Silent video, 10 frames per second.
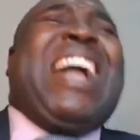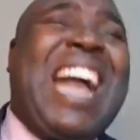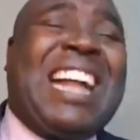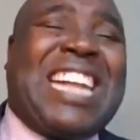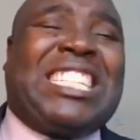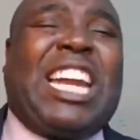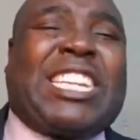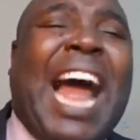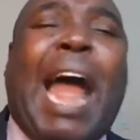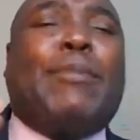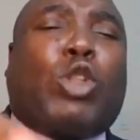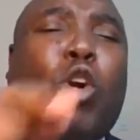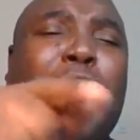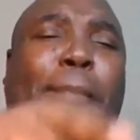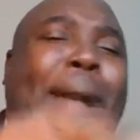it is time
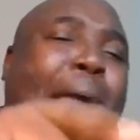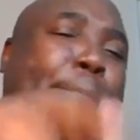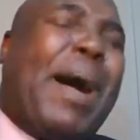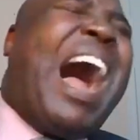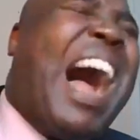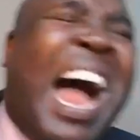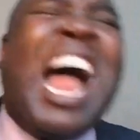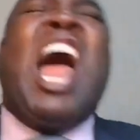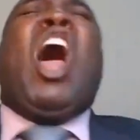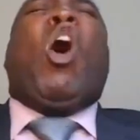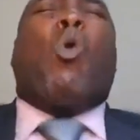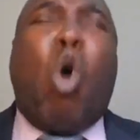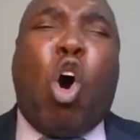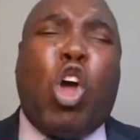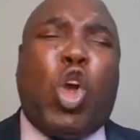to remember
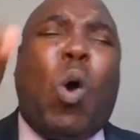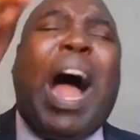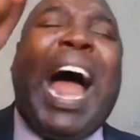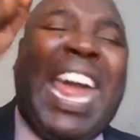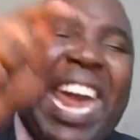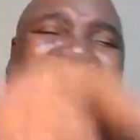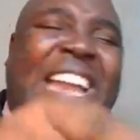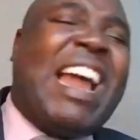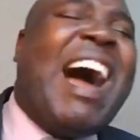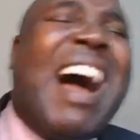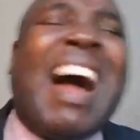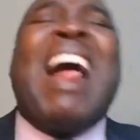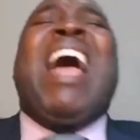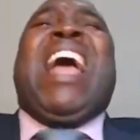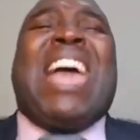who you are
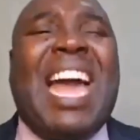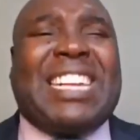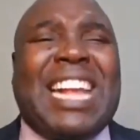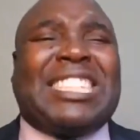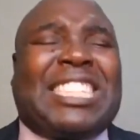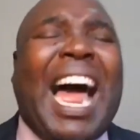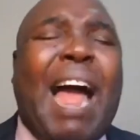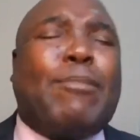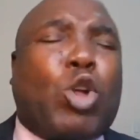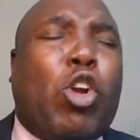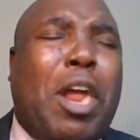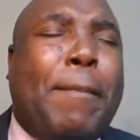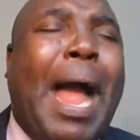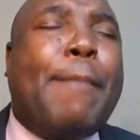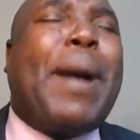in. It is time to
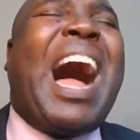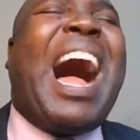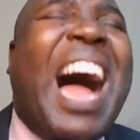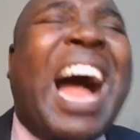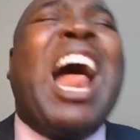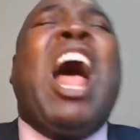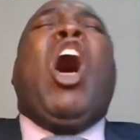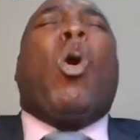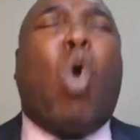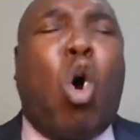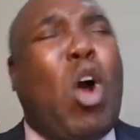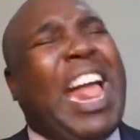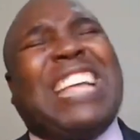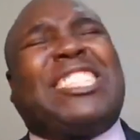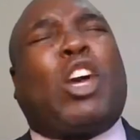remember who
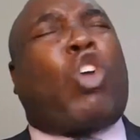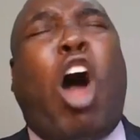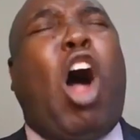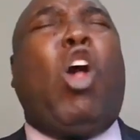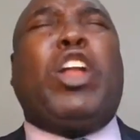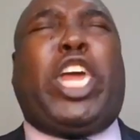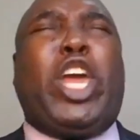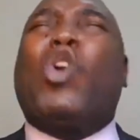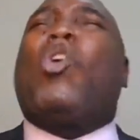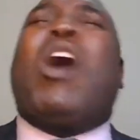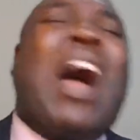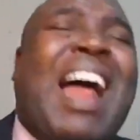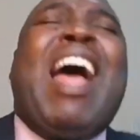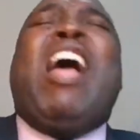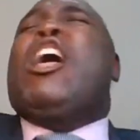has called you
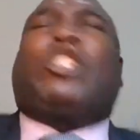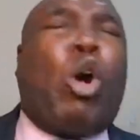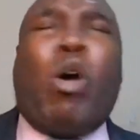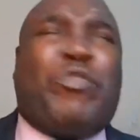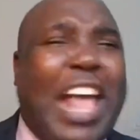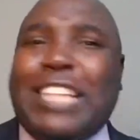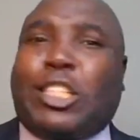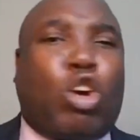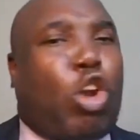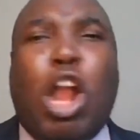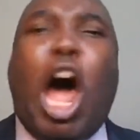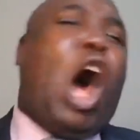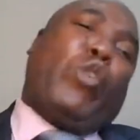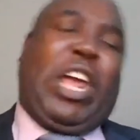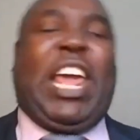to this
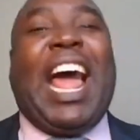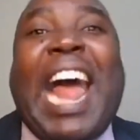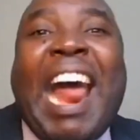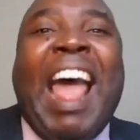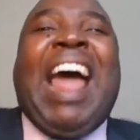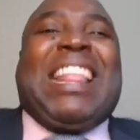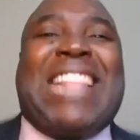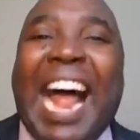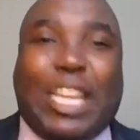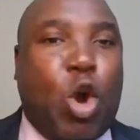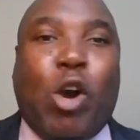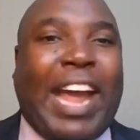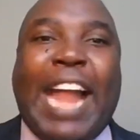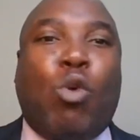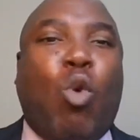glory that you
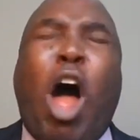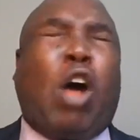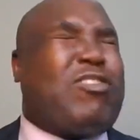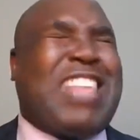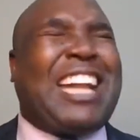can walk